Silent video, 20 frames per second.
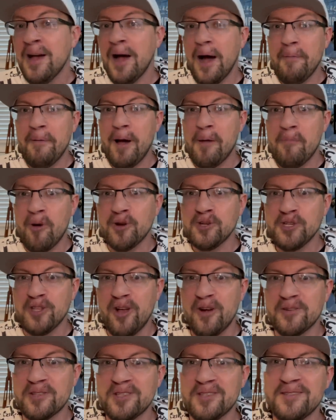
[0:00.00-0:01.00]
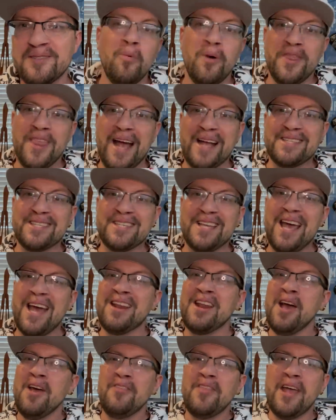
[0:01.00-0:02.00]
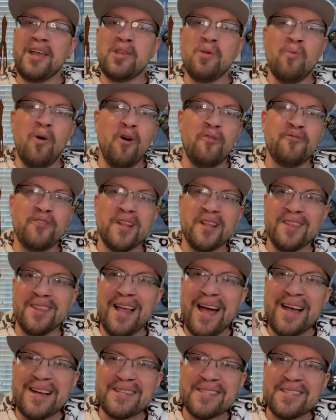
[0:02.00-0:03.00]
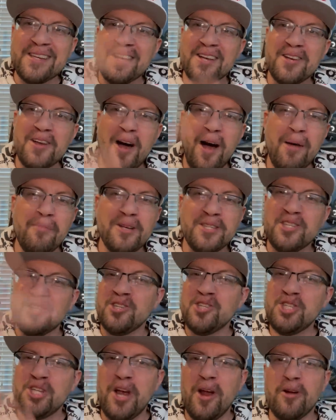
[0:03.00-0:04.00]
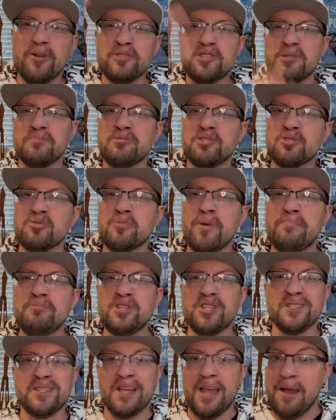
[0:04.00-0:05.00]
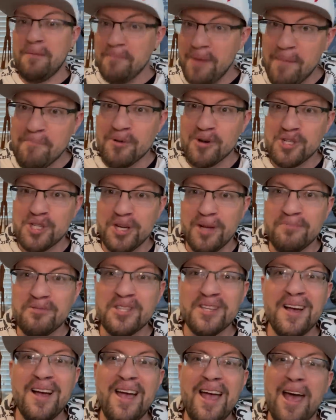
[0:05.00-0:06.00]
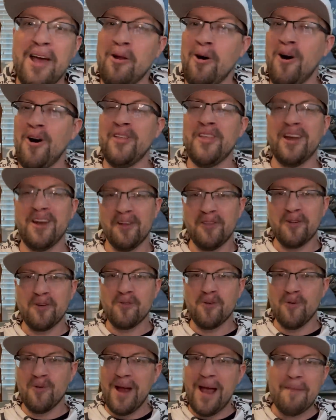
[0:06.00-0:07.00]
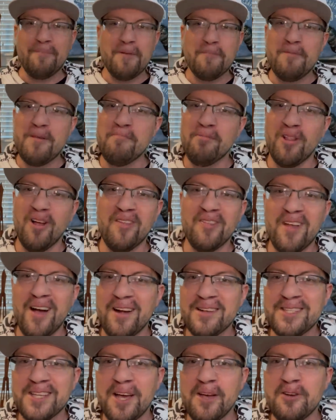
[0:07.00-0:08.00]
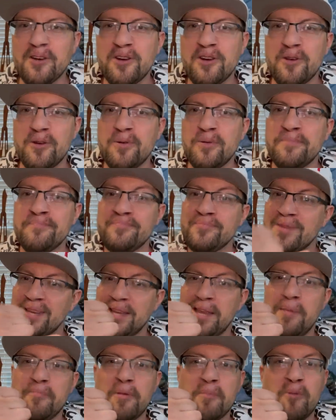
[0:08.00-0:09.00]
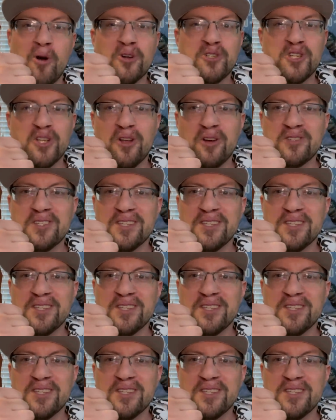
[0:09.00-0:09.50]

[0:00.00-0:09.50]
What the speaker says: about martial arts. With that said, thank you all for the likes, comments, shares, subscriptions, and memberships, and all that other crap that people online tell you to do. Keep the martial arts